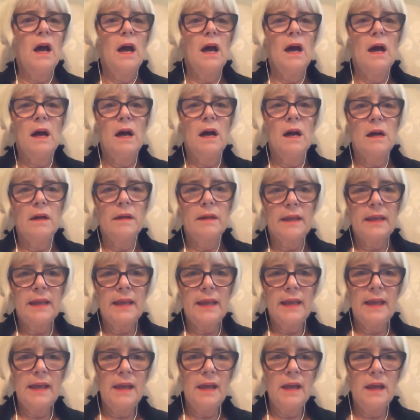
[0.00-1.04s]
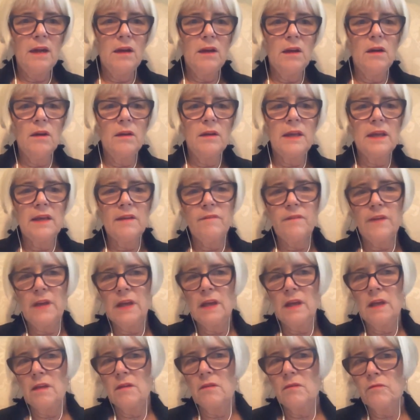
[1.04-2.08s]

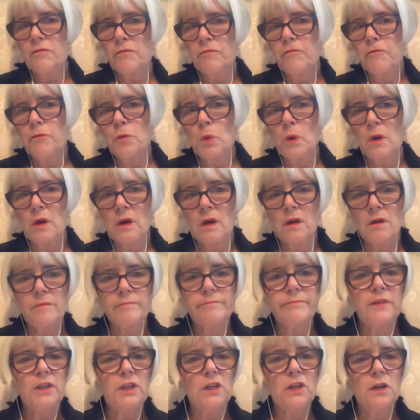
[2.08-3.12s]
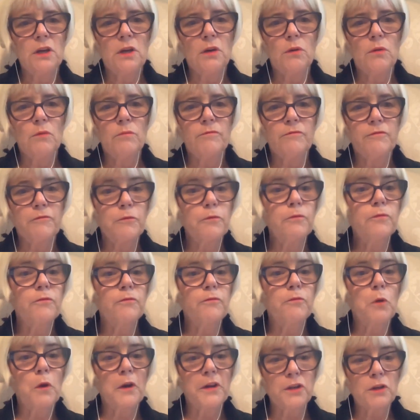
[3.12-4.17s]
caregiving for
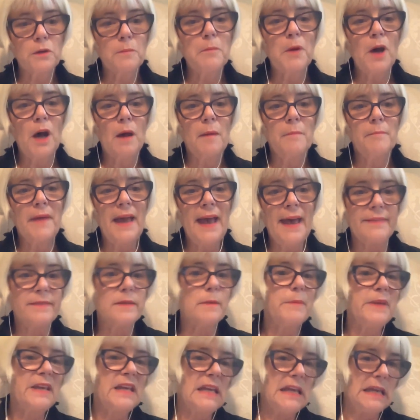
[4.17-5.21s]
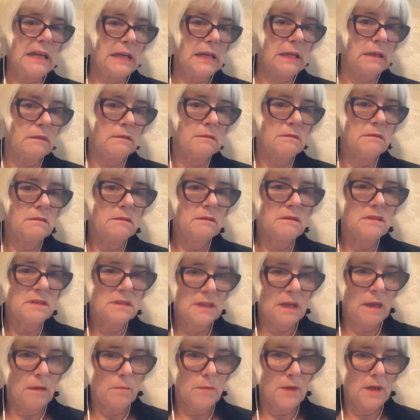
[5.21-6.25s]
your mom at the beginning,
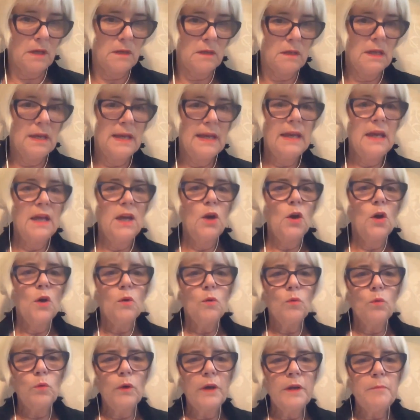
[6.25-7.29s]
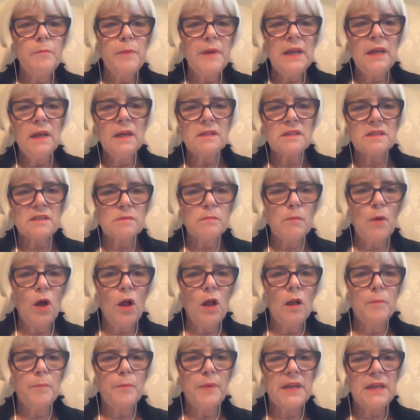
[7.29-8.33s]
Selma, would be a
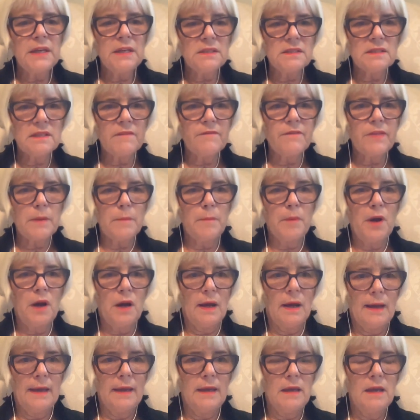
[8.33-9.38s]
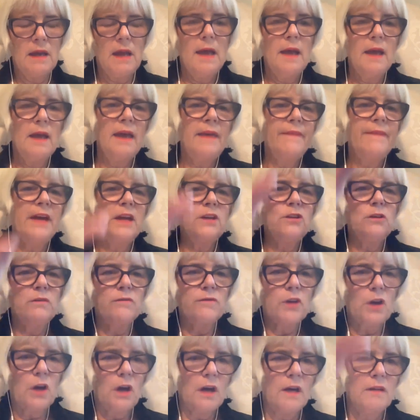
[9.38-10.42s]
small piece of the pie. And then
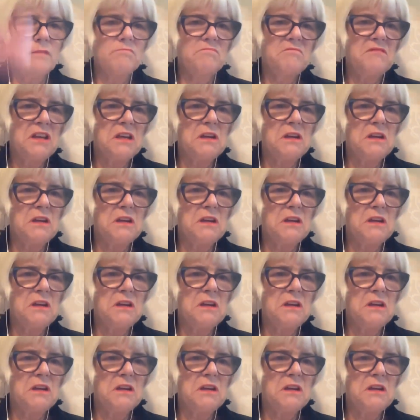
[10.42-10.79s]
you've got,